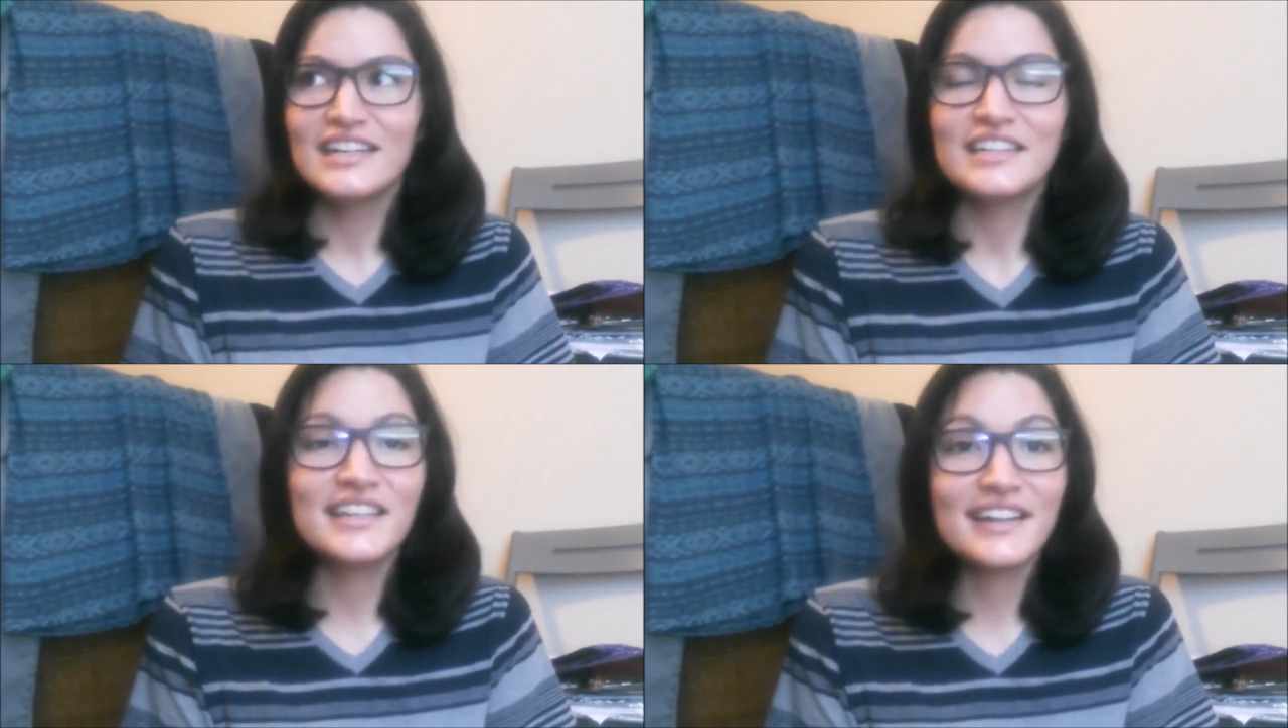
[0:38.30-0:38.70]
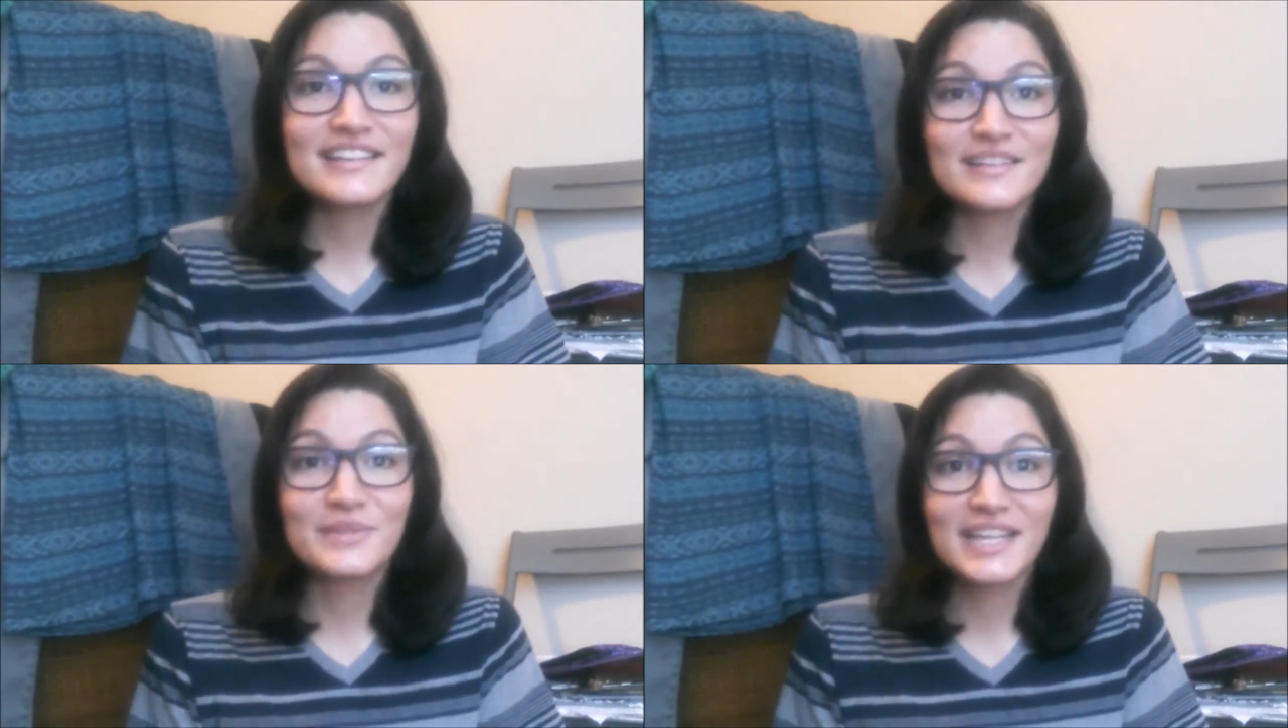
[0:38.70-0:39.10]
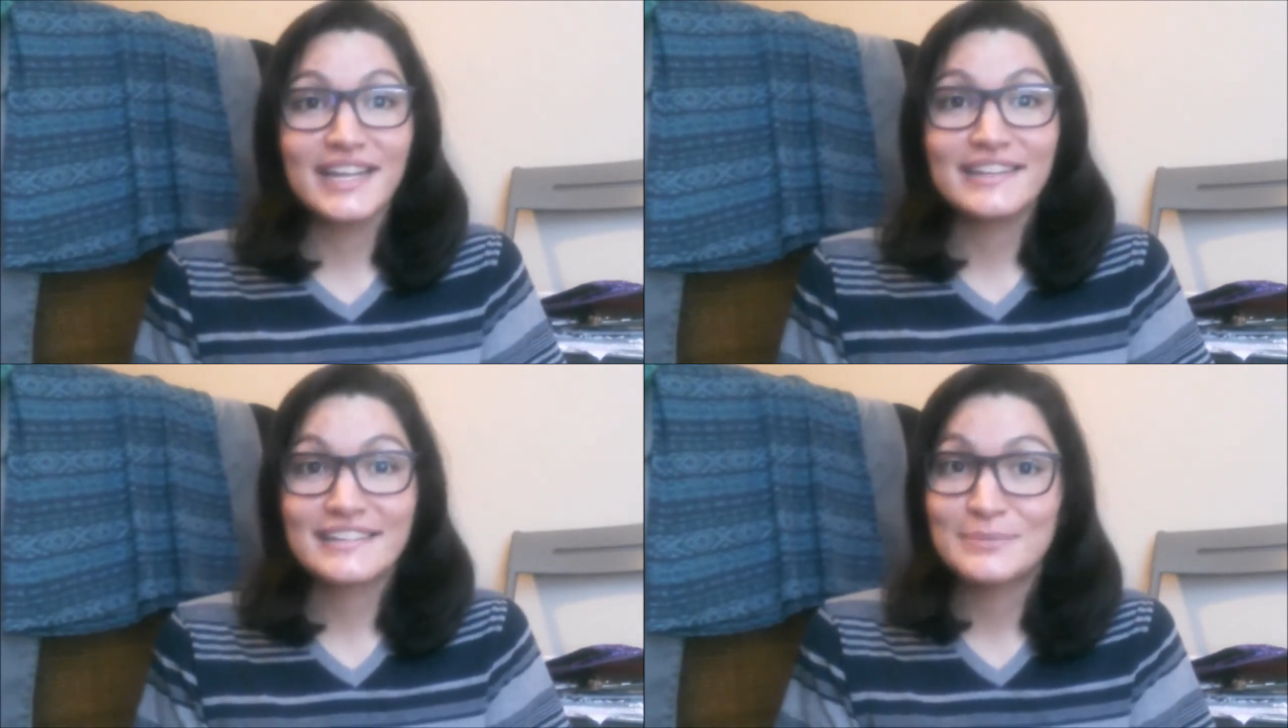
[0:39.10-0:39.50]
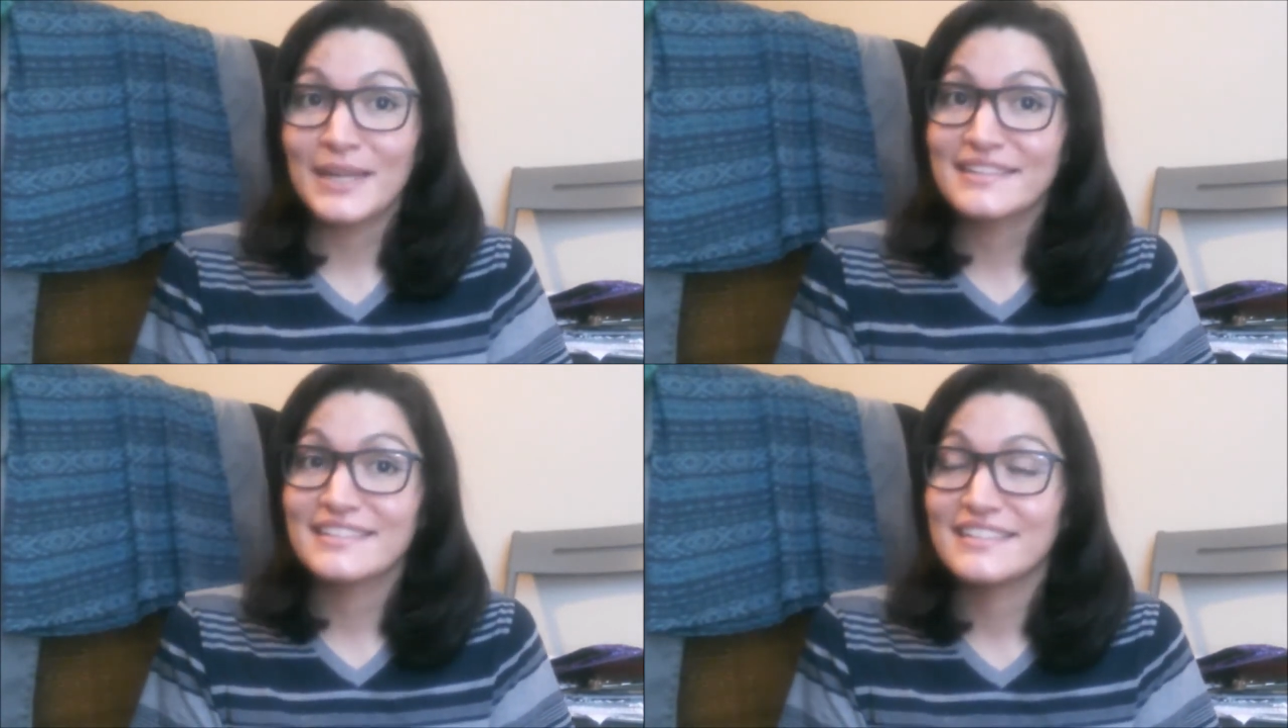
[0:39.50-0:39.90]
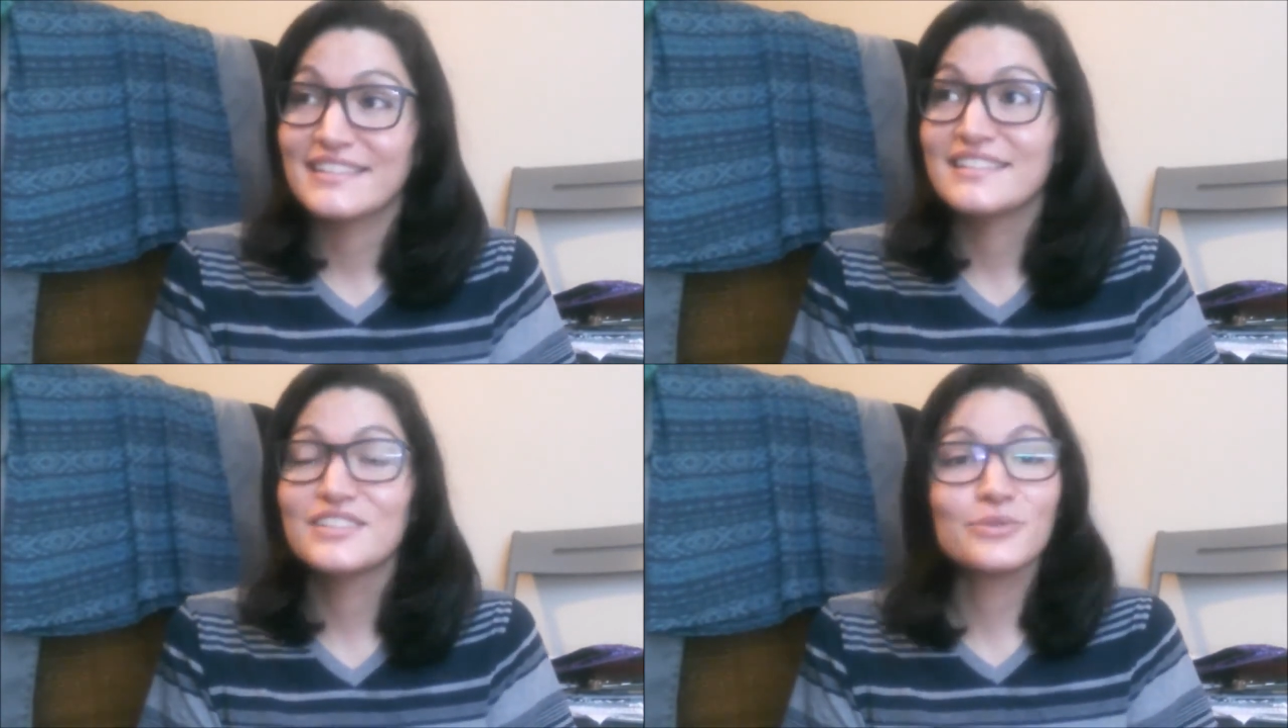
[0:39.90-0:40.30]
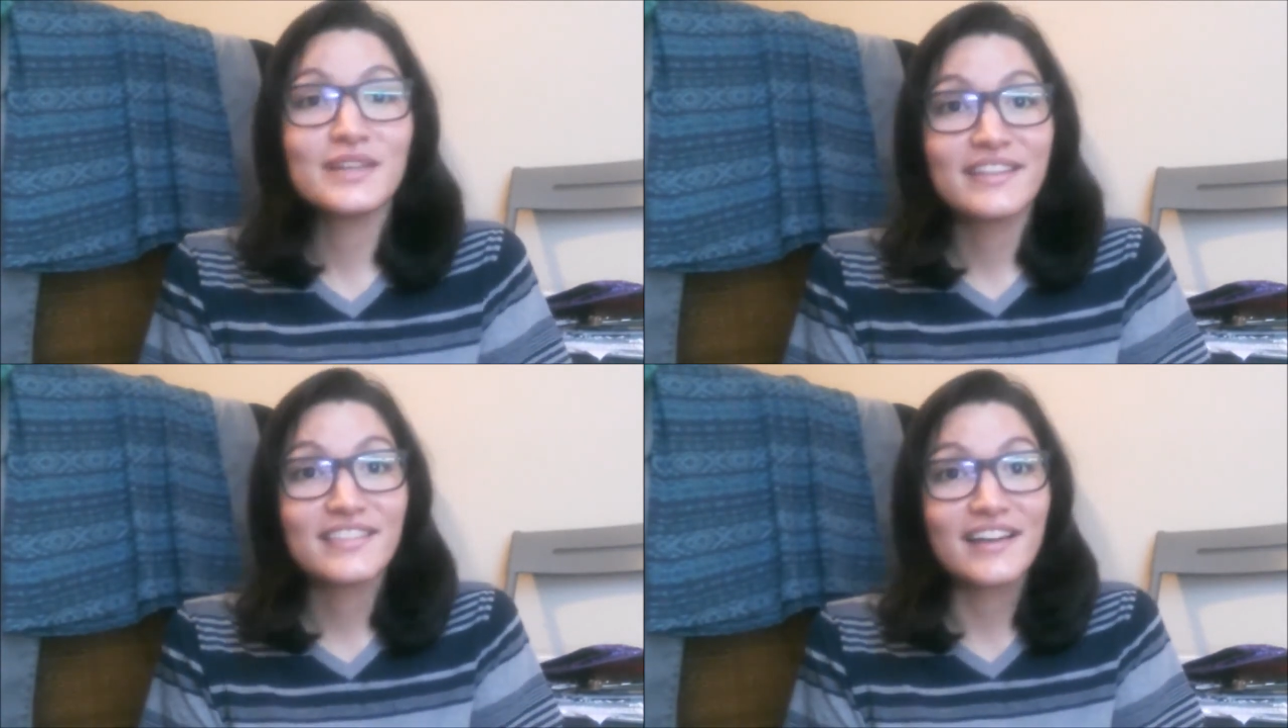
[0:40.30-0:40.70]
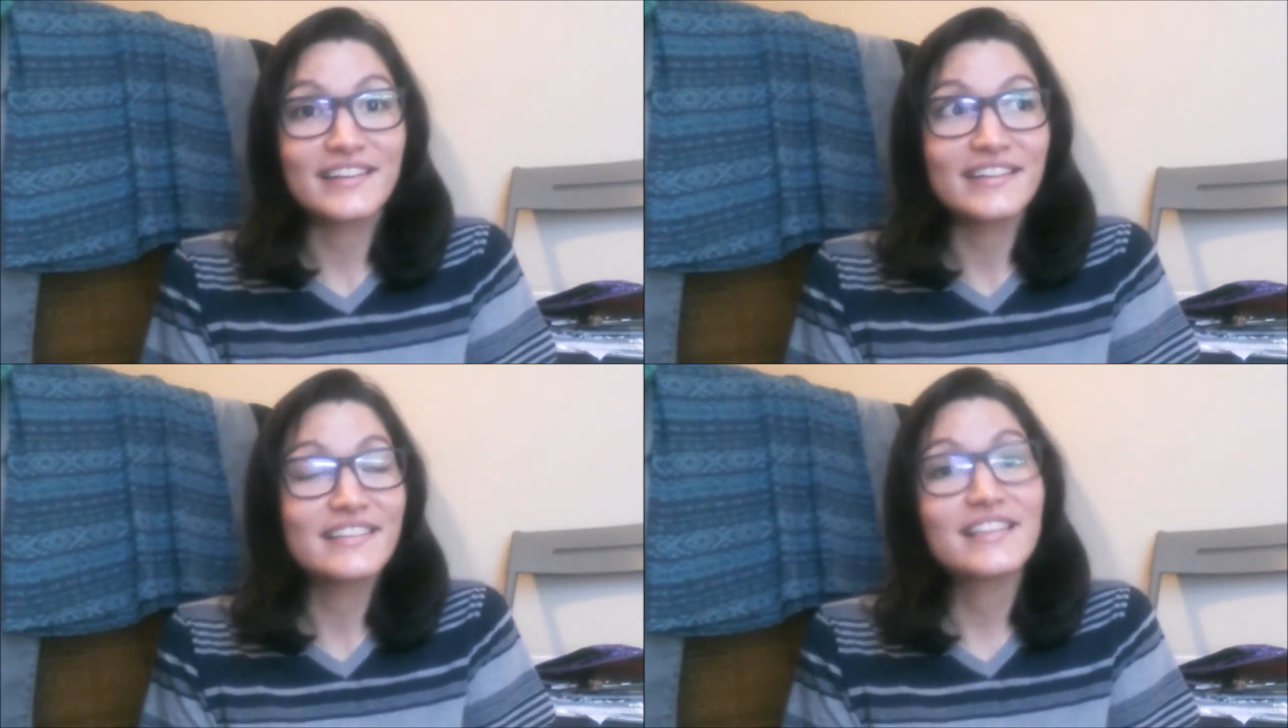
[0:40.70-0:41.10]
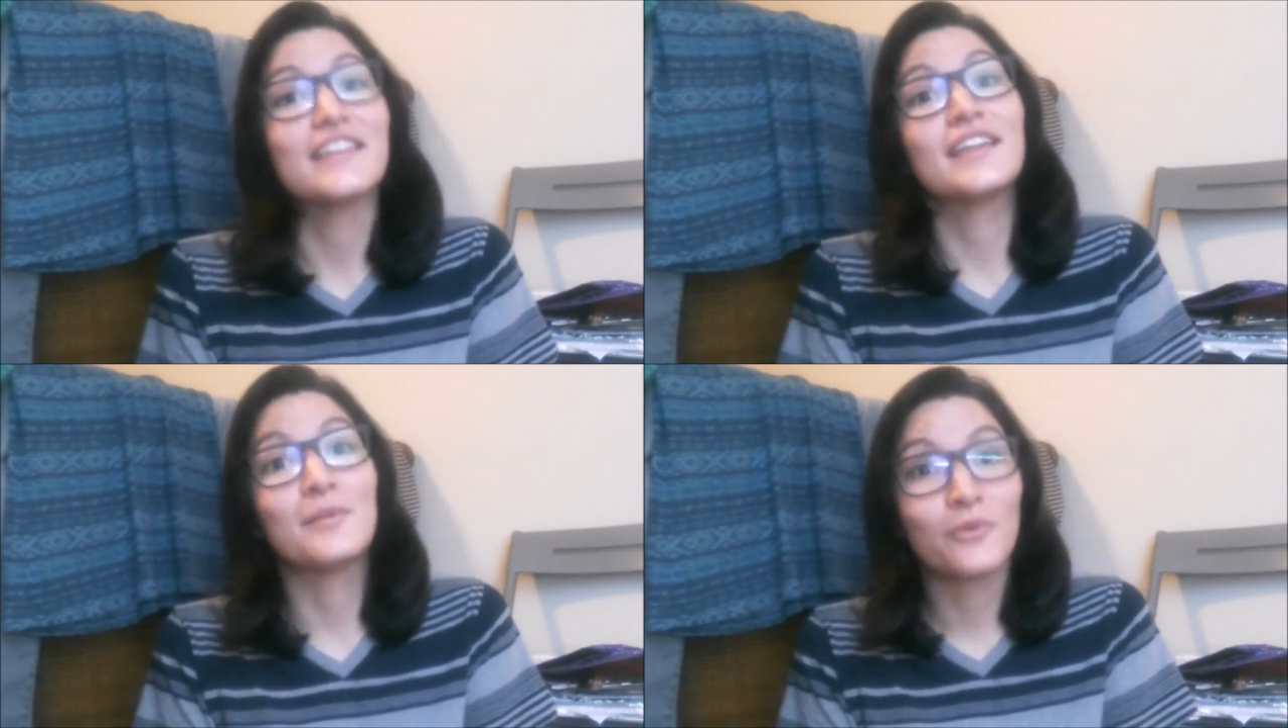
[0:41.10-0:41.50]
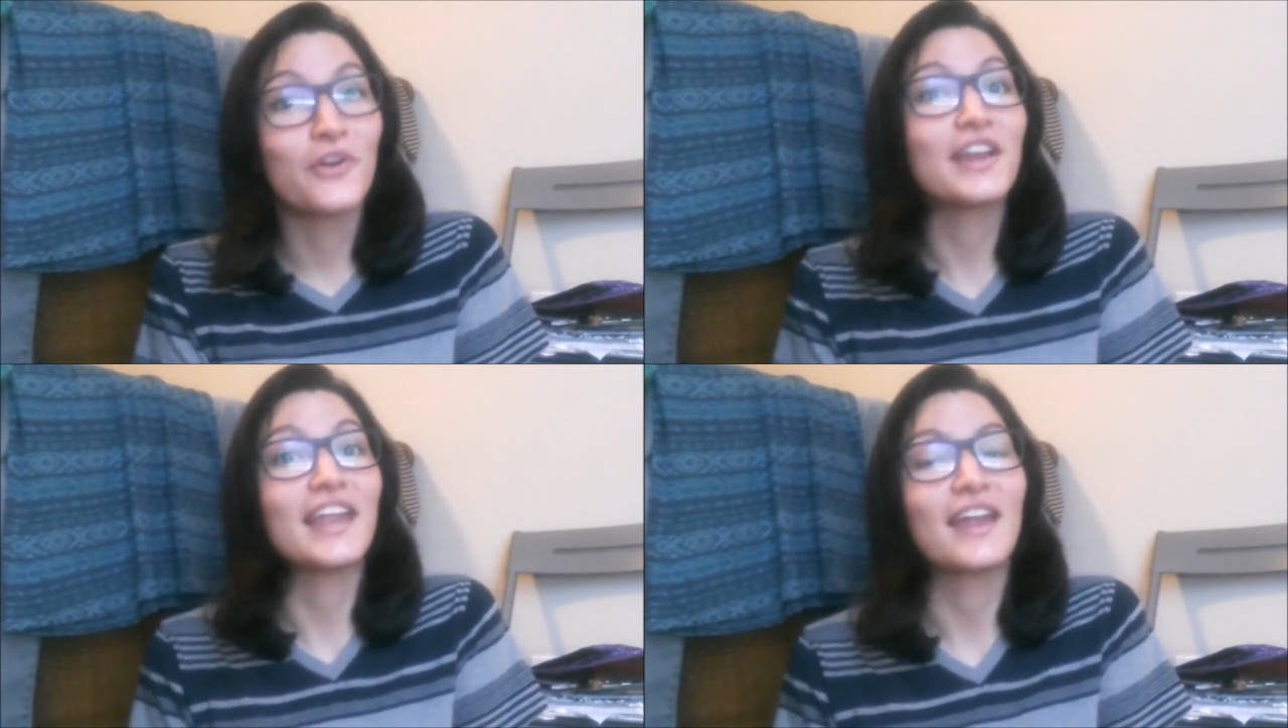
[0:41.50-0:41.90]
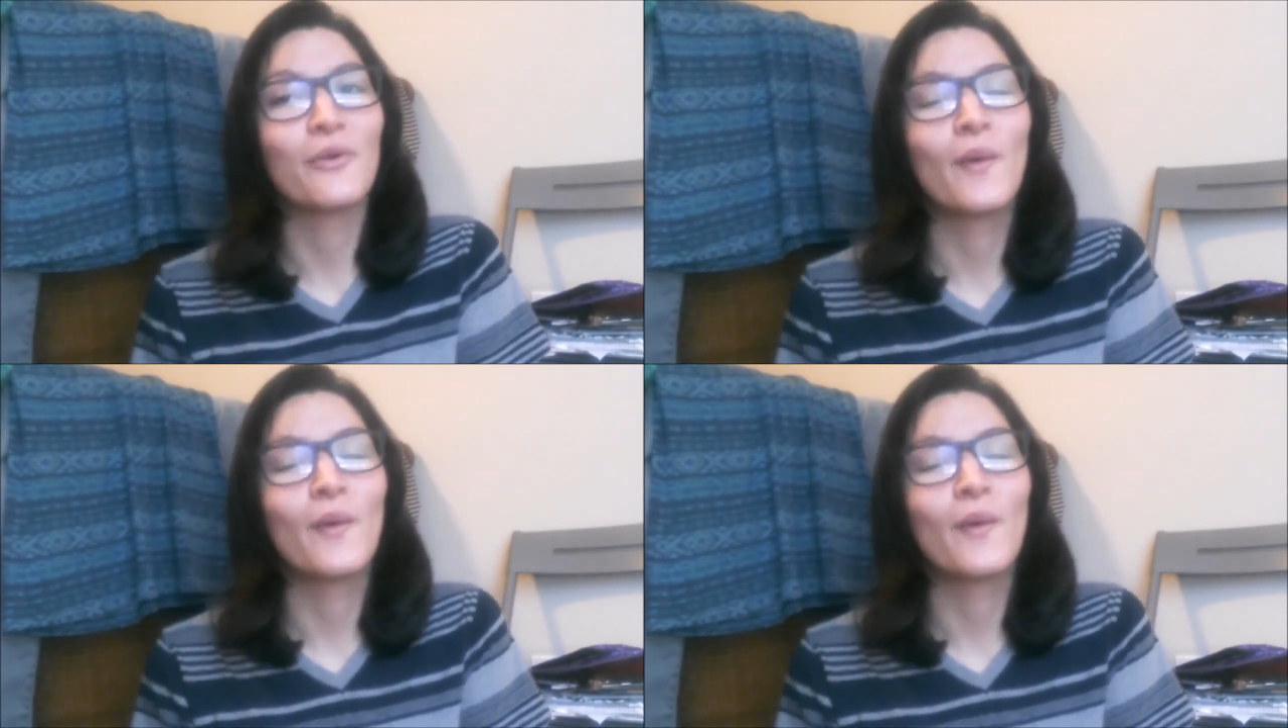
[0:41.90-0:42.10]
not something I expected to deal with on a Sunday morning.